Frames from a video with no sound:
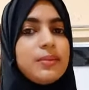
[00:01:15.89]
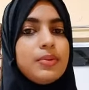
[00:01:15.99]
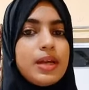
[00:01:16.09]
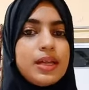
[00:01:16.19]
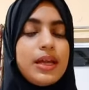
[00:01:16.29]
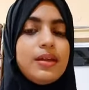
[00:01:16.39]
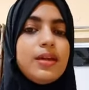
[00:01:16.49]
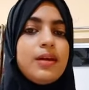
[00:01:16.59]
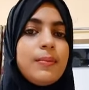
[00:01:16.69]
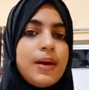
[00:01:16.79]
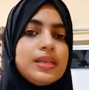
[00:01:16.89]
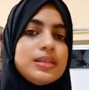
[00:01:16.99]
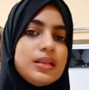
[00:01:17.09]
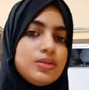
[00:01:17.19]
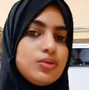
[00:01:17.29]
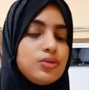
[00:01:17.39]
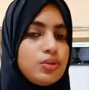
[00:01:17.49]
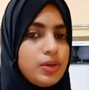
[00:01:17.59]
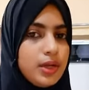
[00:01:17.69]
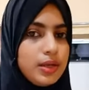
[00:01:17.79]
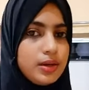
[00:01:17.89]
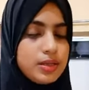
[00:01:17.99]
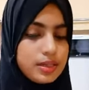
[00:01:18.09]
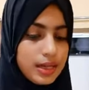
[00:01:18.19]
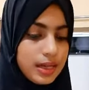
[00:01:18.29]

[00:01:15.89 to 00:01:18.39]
and predicate past 2 to 3 years,